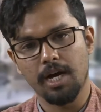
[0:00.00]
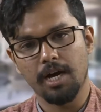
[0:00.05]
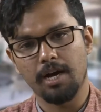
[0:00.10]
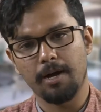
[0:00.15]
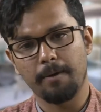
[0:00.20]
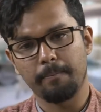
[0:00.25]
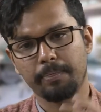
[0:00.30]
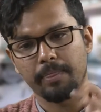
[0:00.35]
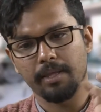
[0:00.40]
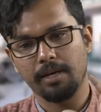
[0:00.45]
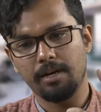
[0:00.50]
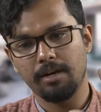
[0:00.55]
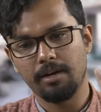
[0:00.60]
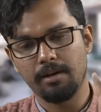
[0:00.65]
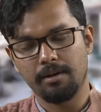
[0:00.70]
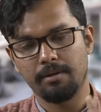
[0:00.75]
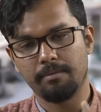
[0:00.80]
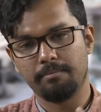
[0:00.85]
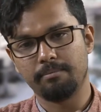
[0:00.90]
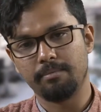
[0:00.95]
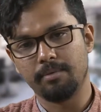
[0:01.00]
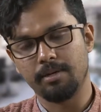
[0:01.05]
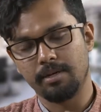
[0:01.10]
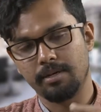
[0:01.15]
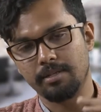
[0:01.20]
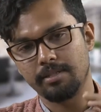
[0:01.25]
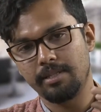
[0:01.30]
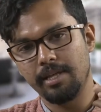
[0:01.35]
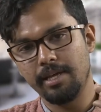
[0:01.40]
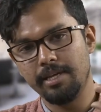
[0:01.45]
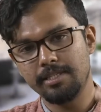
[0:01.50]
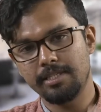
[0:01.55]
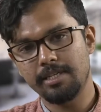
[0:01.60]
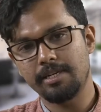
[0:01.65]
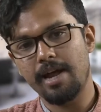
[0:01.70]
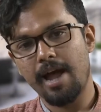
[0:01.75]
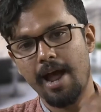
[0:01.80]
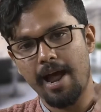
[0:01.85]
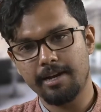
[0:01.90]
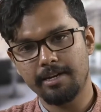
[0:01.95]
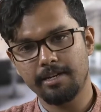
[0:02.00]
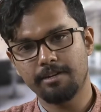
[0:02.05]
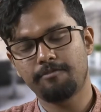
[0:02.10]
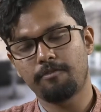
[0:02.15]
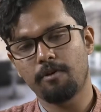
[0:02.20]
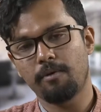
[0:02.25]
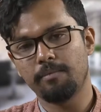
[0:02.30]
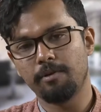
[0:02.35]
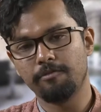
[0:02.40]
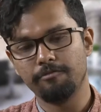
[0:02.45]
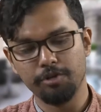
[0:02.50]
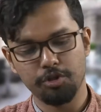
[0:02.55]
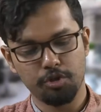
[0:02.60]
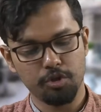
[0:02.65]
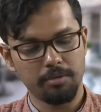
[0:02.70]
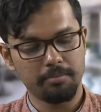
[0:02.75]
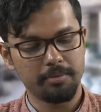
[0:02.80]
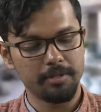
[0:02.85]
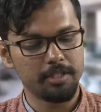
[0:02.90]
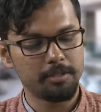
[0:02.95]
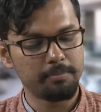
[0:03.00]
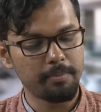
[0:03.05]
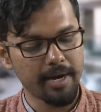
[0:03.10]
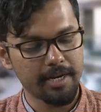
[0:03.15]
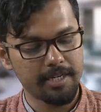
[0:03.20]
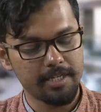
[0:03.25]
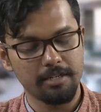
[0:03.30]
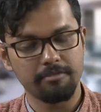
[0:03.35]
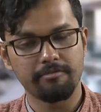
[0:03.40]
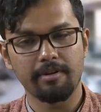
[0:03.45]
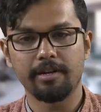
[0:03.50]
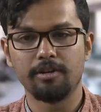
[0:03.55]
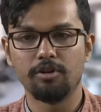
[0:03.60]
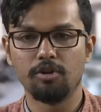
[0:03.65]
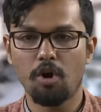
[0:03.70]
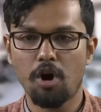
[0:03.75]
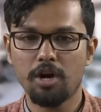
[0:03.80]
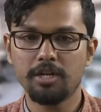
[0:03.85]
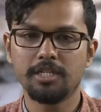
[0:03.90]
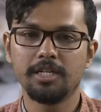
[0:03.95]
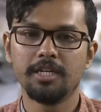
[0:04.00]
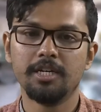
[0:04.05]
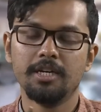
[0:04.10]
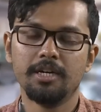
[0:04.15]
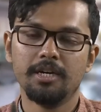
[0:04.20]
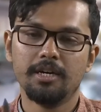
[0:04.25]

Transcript: um, um, things are added from a visual perspective and not